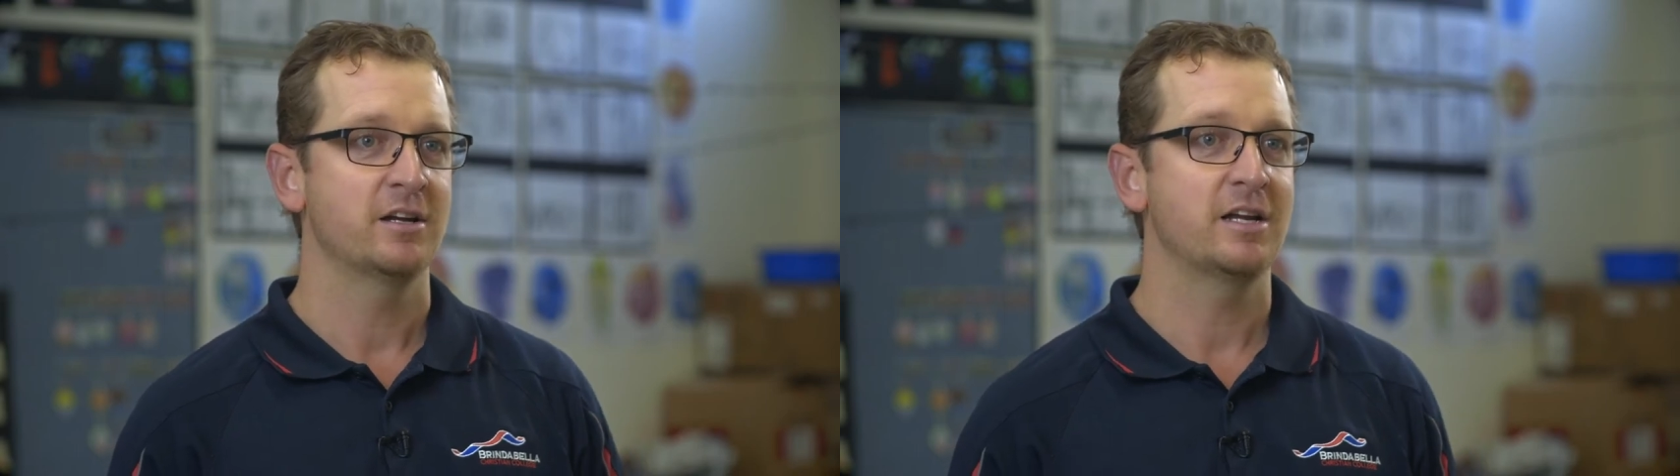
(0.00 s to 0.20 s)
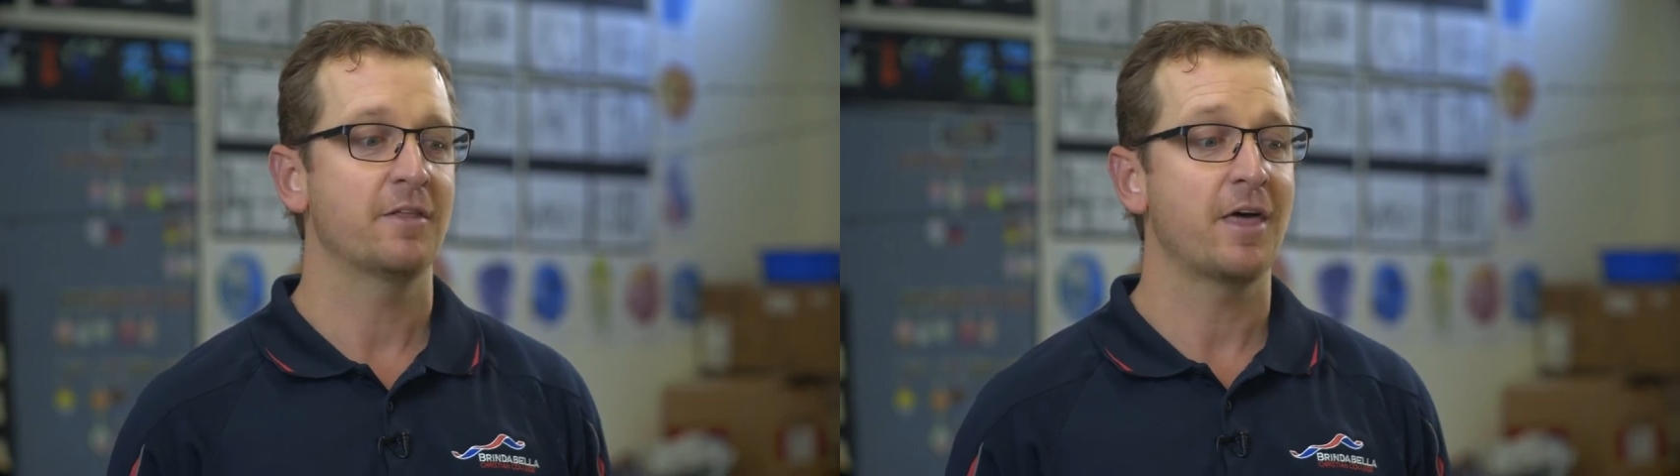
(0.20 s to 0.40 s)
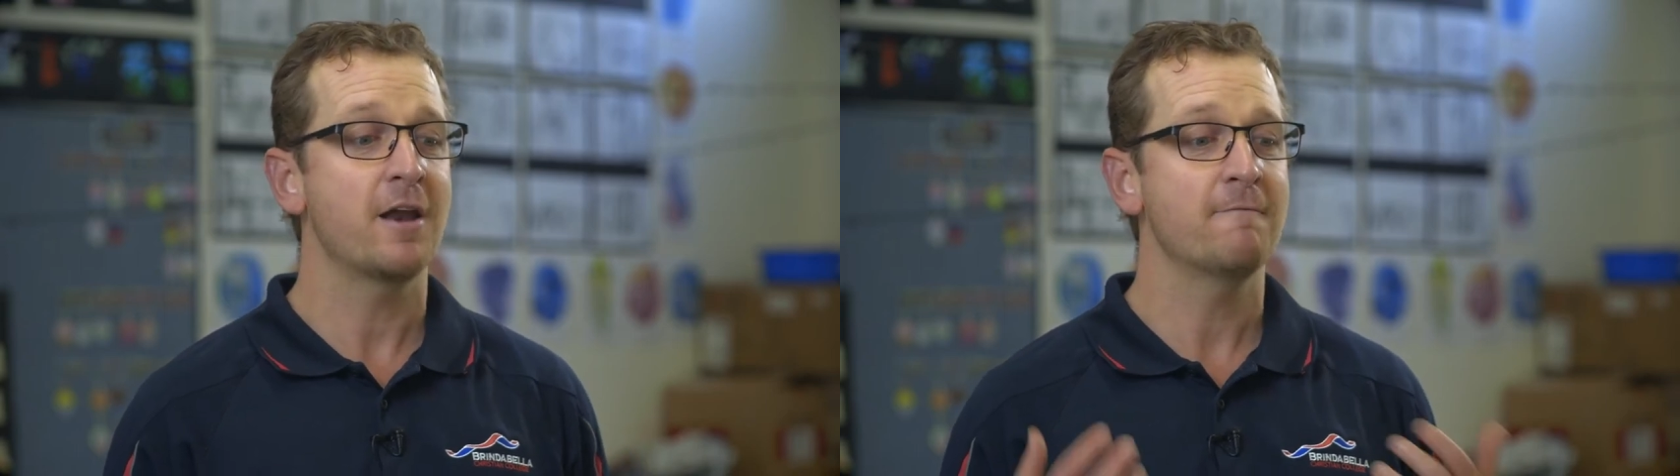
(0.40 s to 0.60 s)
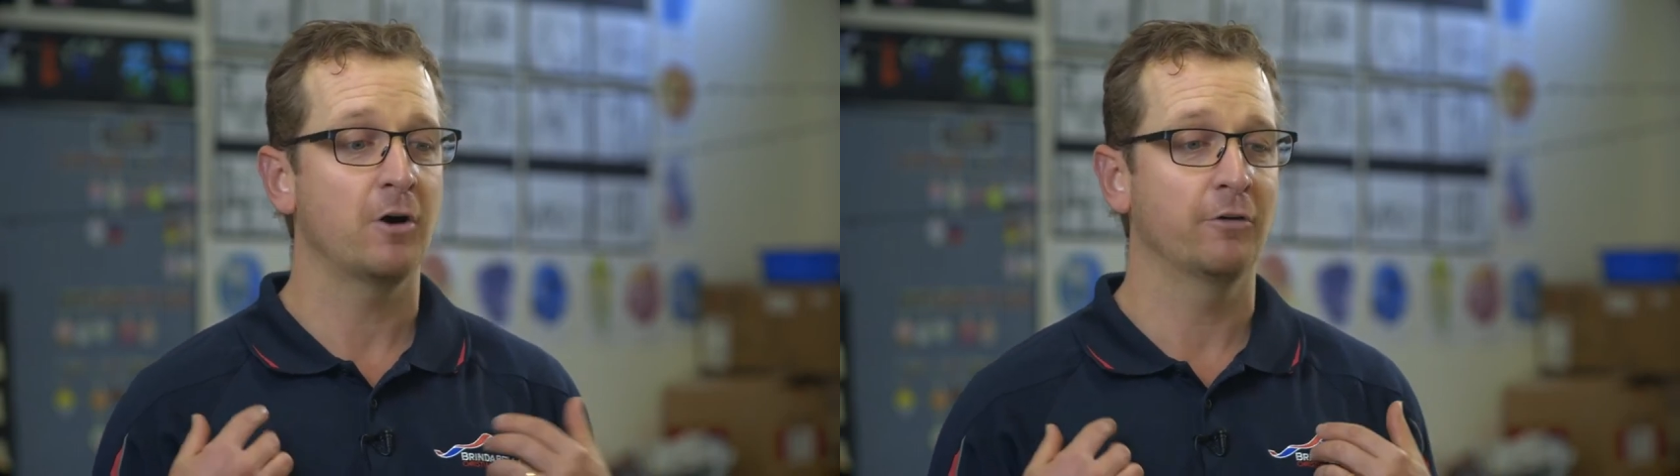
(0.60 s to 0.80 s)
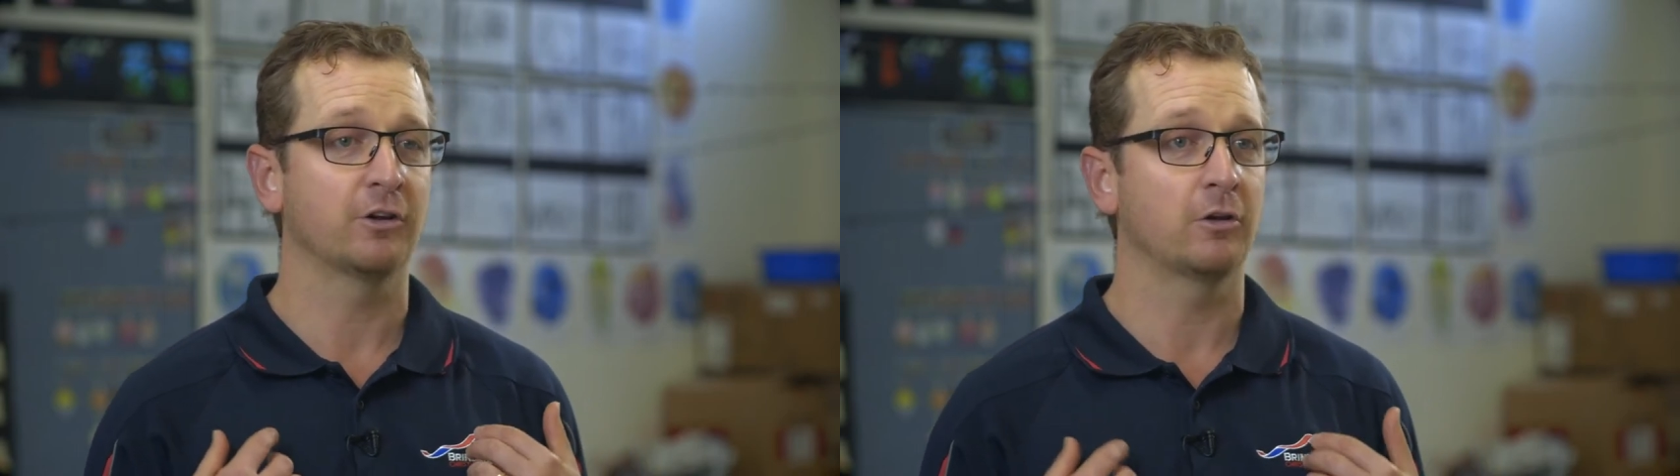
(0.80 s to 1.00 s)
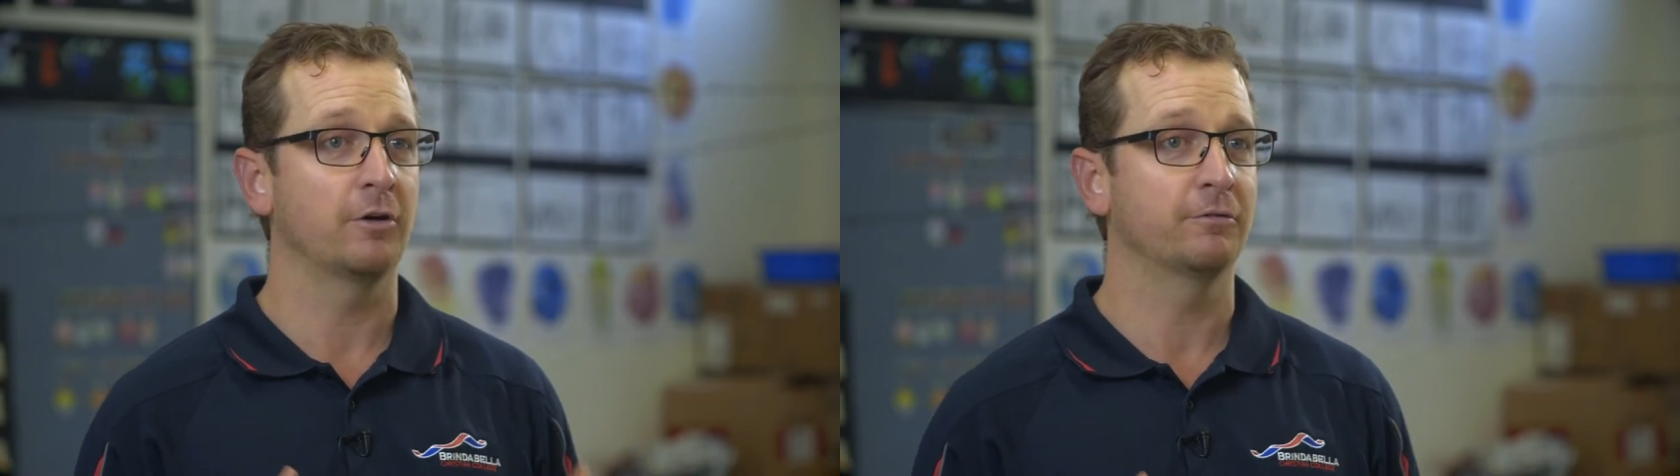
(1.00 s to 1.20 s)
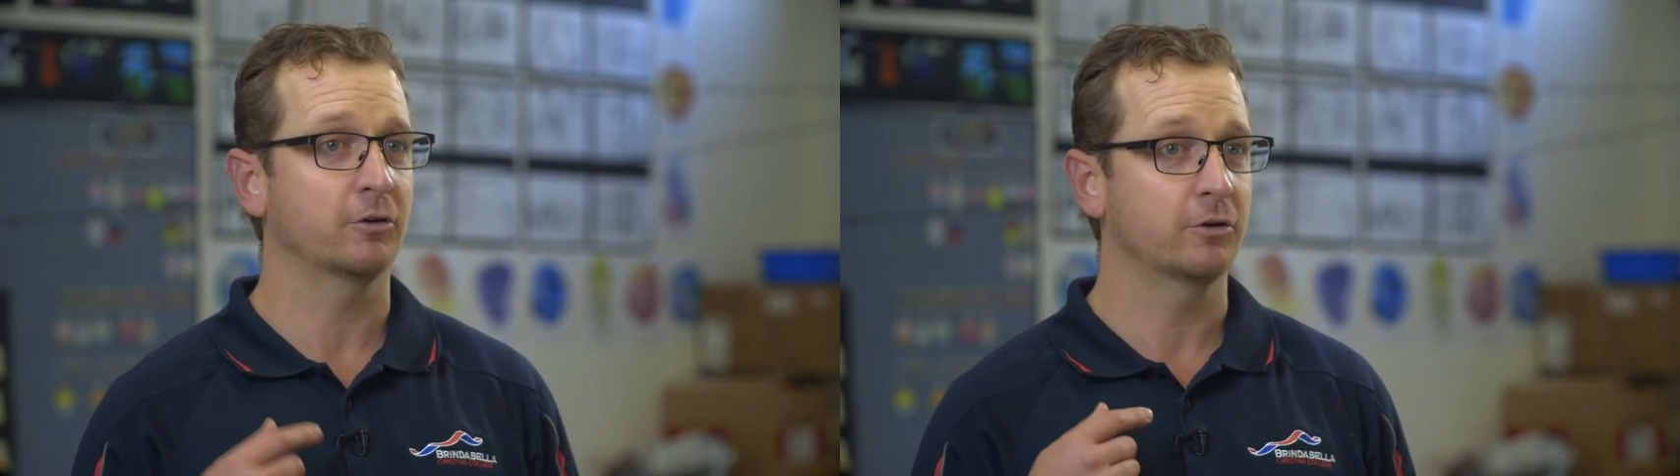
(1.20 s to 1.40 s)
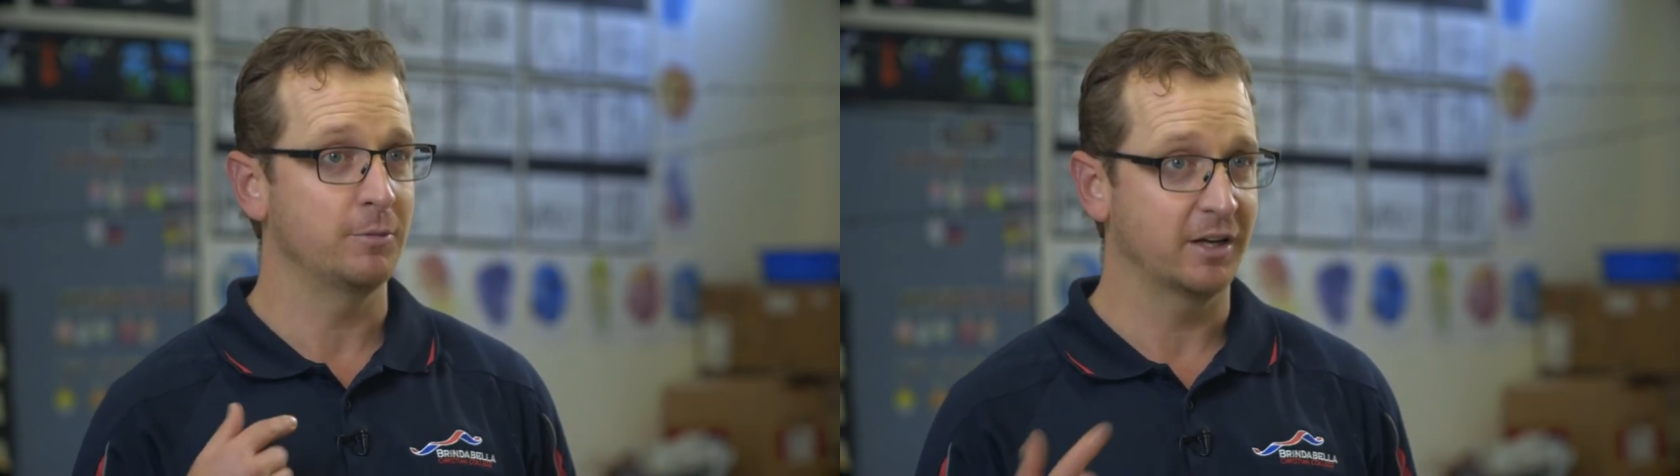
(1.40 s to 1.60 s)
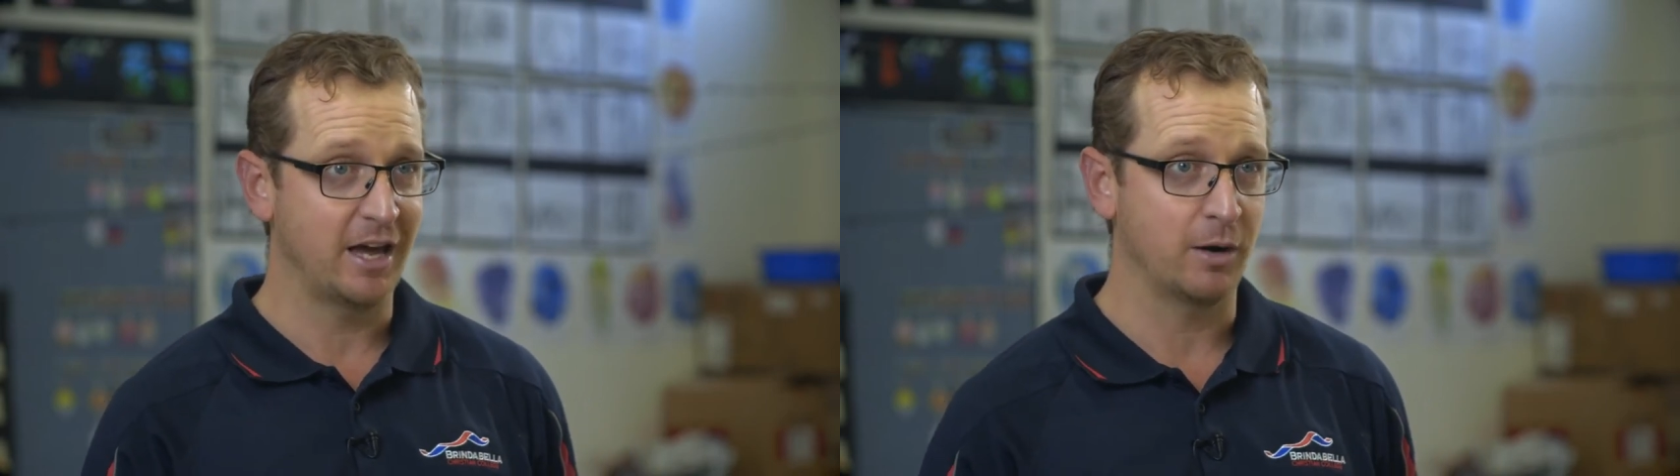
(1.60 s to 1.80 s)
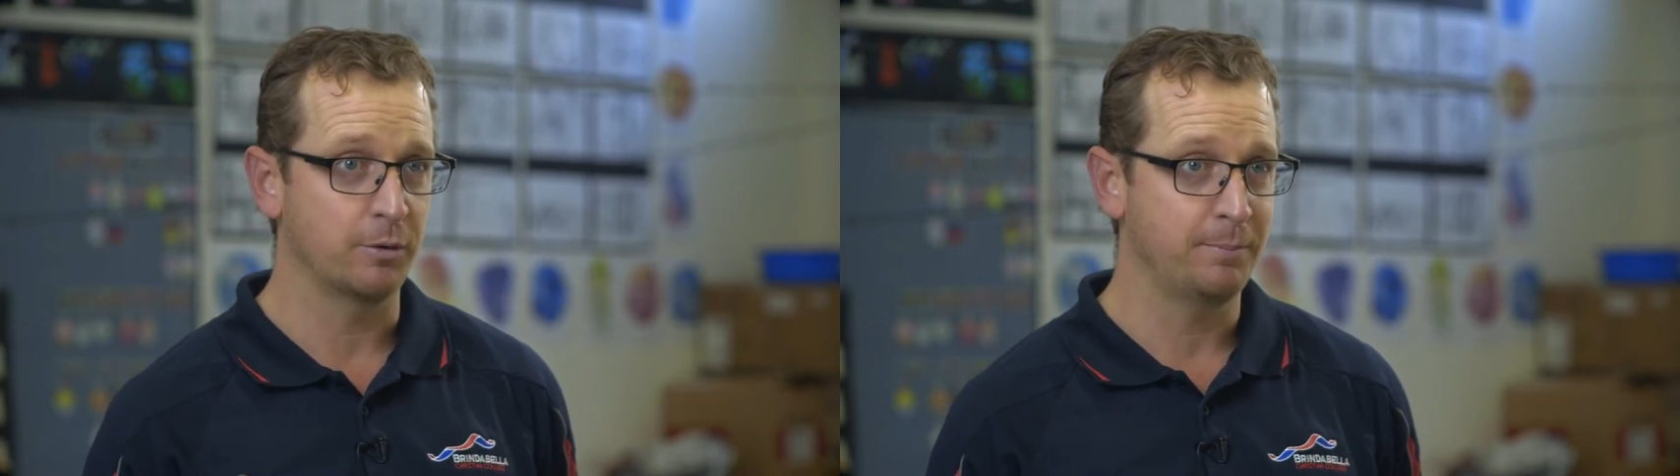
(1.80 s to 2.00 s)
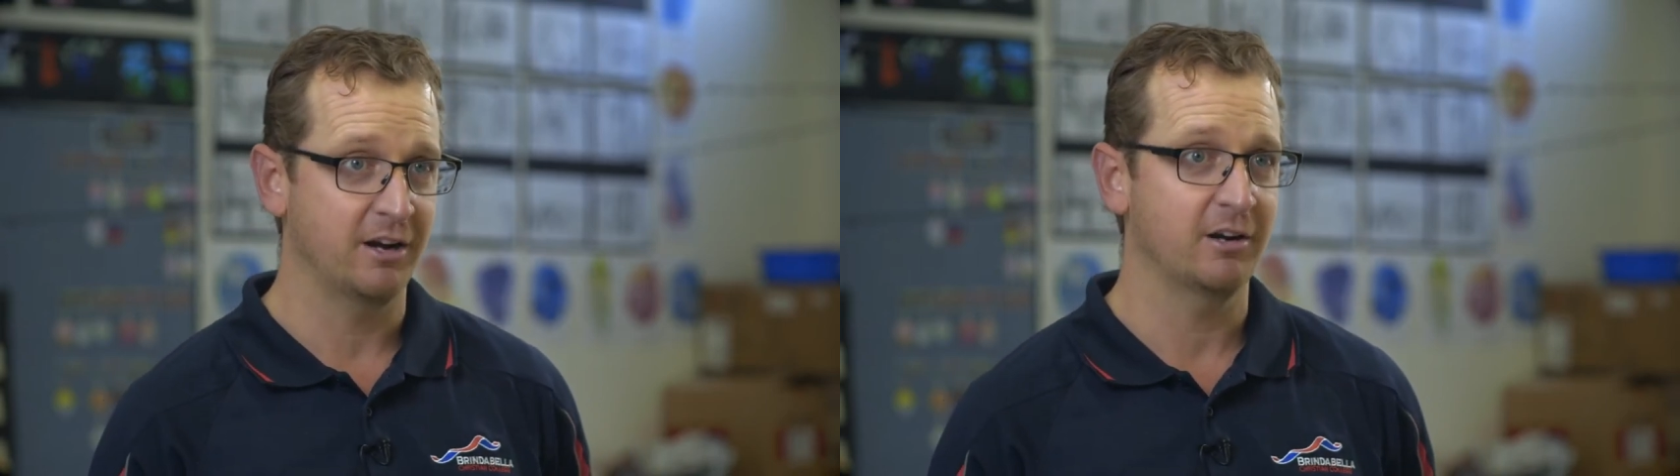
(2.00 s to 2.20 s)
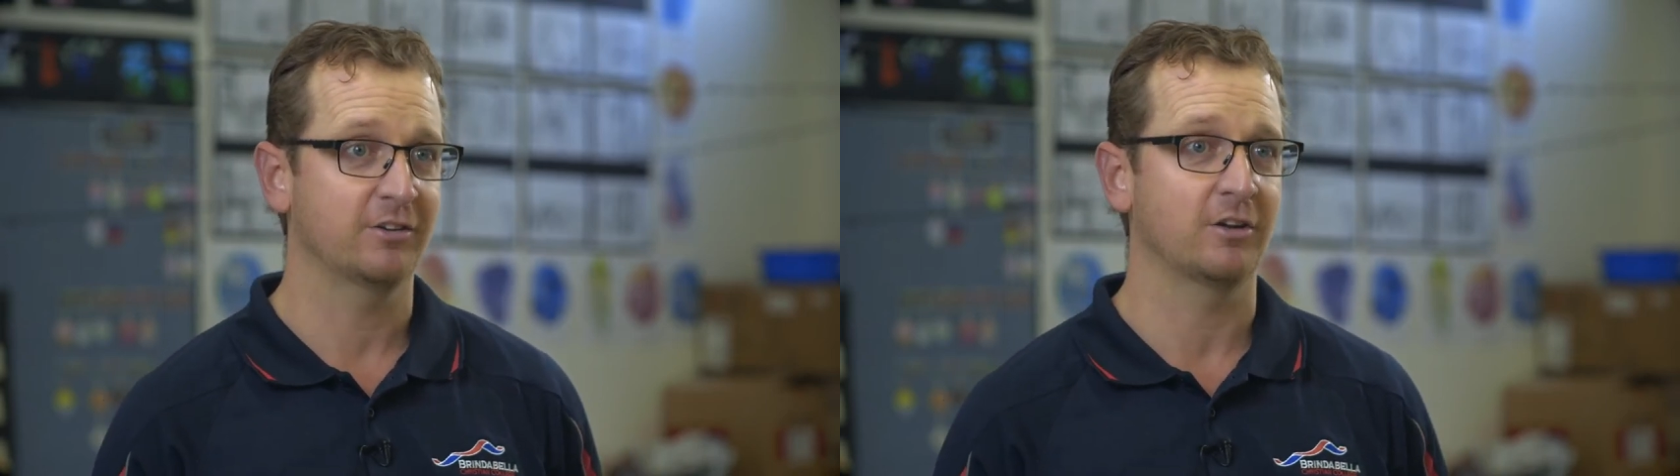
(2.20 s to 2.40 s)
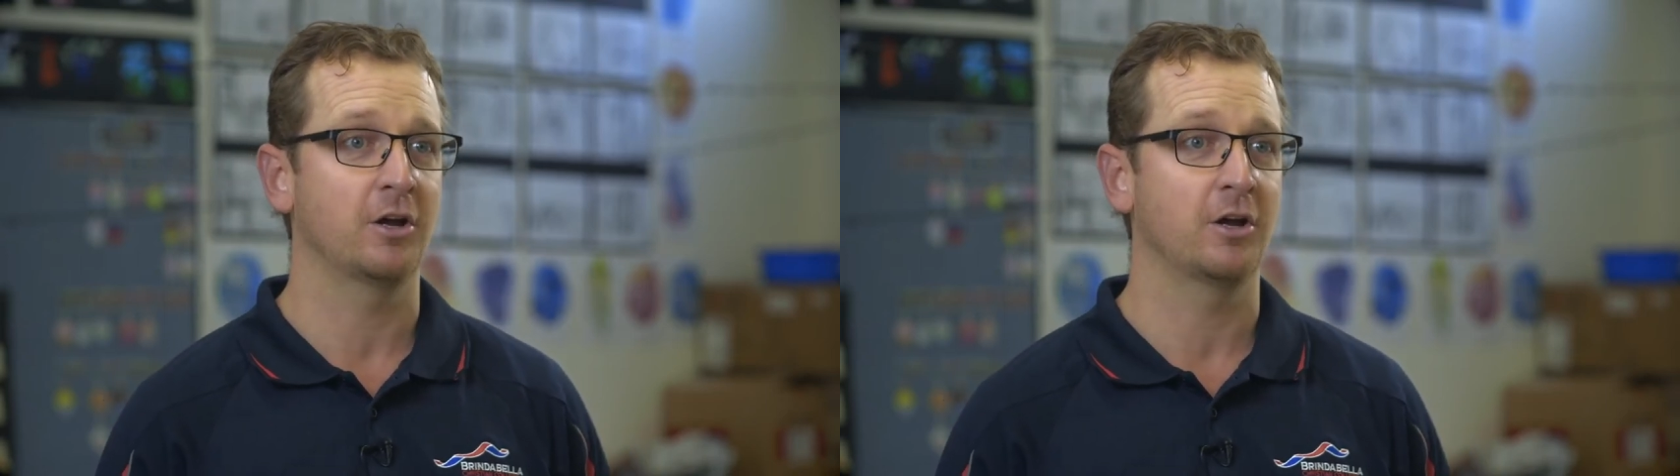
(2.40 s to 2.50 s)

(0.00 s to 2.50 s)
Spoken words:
Now that involves a lot of communicating with parents.